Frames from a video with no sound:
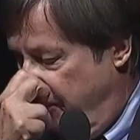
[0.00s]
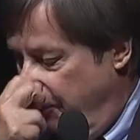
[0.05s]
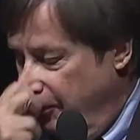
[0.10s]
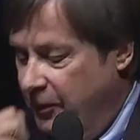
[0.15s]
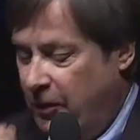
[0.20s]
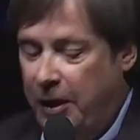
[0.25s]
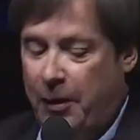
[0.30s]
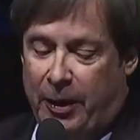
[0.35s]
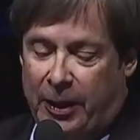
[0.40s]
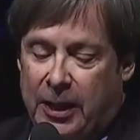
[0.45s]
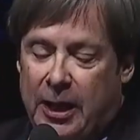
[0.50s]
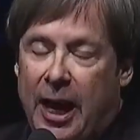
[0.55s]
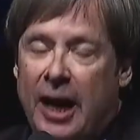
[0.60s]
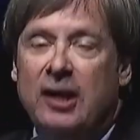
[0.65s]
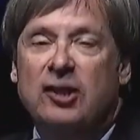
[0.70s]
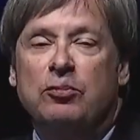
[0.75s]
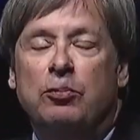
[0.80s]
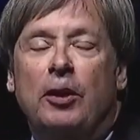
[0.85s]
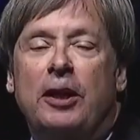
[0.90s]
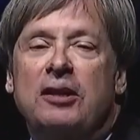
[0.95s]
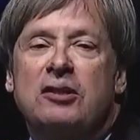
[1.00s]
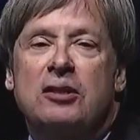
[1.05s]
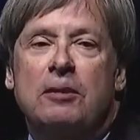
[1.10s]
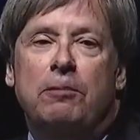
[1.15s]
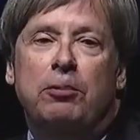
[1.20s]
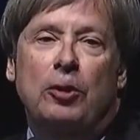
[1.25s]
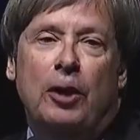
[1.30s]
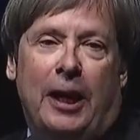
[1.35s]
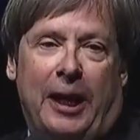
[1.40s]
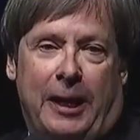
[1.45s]
But anyway, the guy explains the
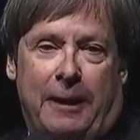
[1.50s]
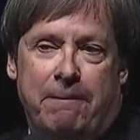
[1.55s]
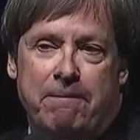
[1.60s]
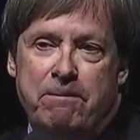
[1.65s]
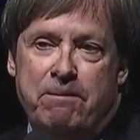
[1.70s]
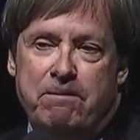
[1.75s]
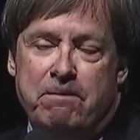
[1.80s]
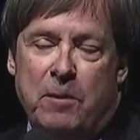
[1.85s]
plan.